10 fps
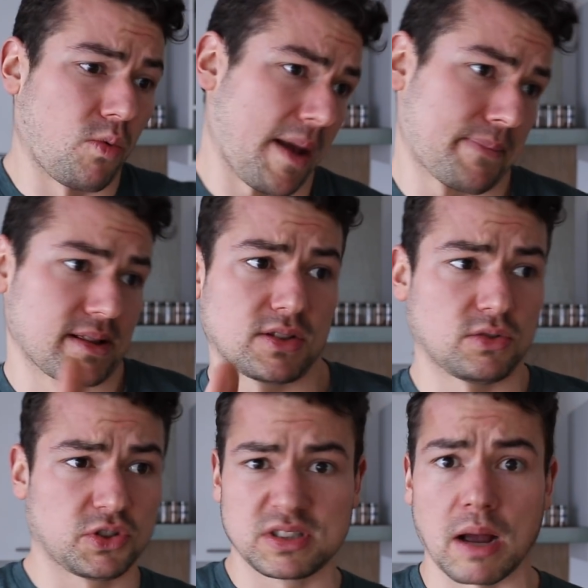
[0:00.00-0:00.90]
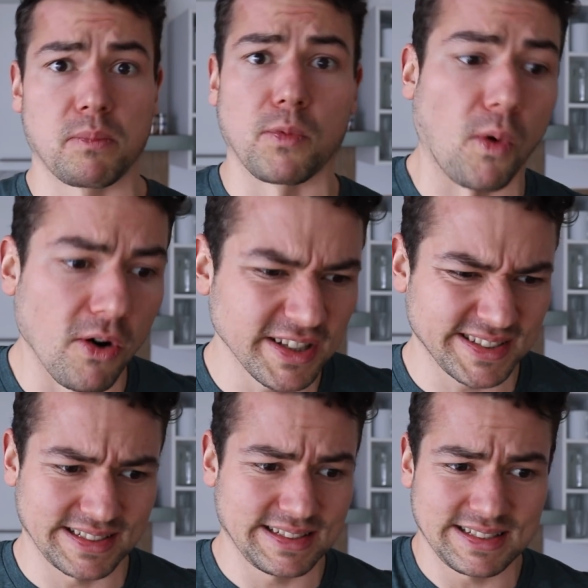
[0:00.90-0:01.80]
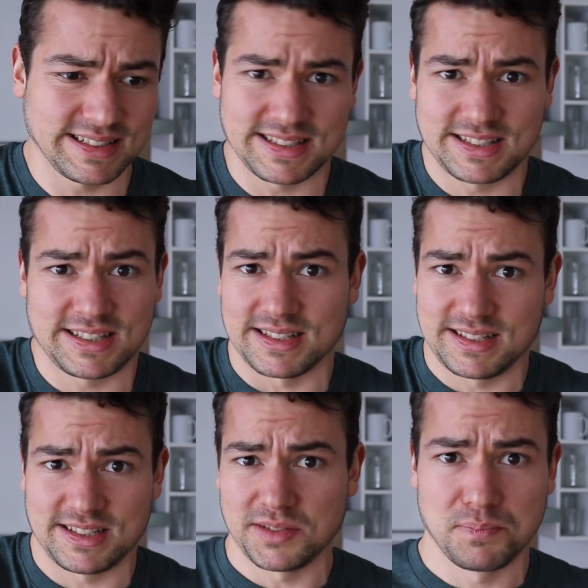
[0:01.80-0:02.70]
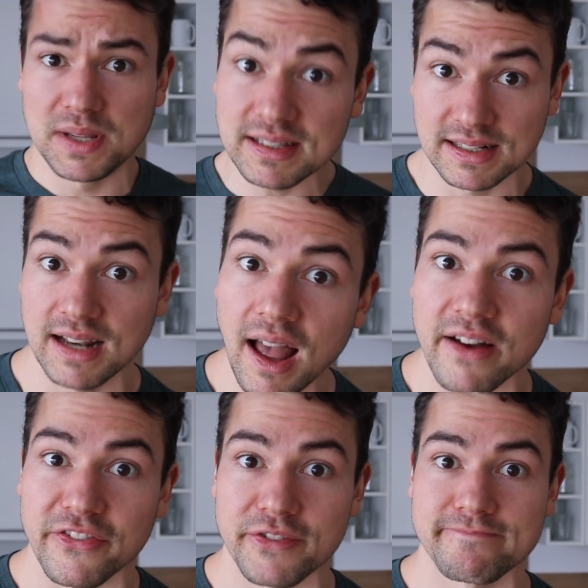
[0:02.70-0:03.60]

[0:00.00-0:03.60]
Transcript: weapons to stop wars. It's just peace and love.